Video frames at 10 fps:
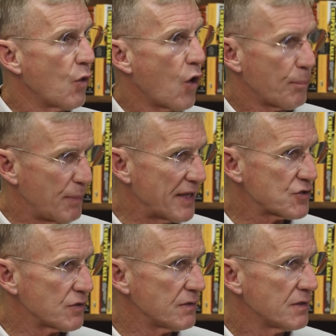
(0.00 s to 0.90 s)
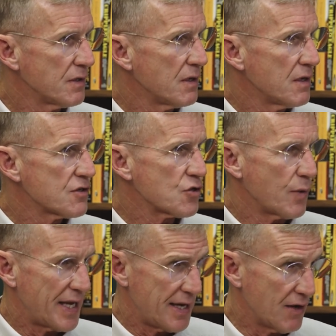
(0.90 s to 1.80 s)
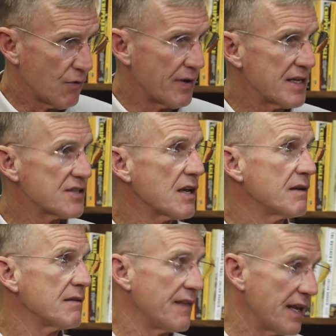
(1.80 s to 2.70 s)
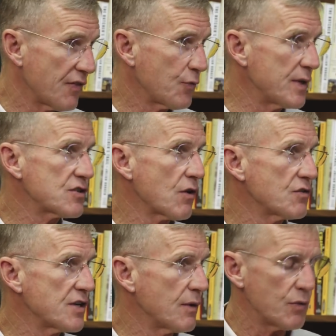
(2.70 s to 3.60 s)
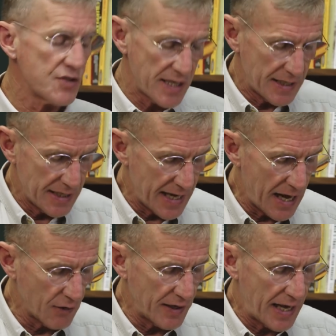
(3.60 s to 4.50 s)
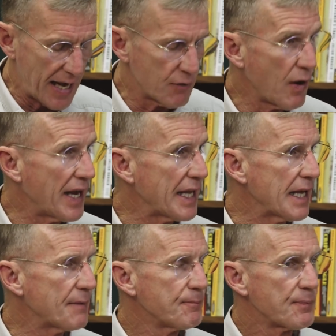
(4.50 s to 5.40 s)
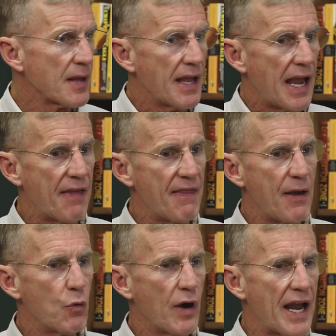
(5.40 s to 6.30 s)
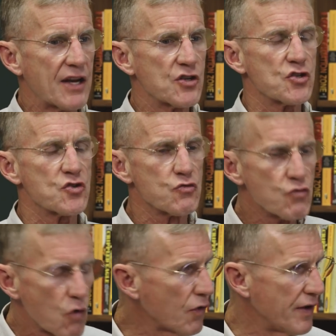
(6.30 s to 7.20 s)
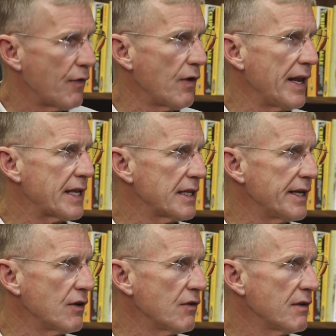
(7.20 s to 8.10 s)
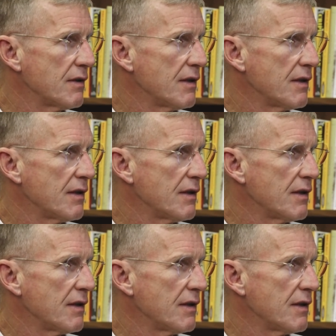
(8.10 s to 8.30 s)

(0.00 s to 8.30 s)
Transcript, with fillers: on pencil. So here is then a three-star general sitting down and handwriting it. And they were extraordinarily clear,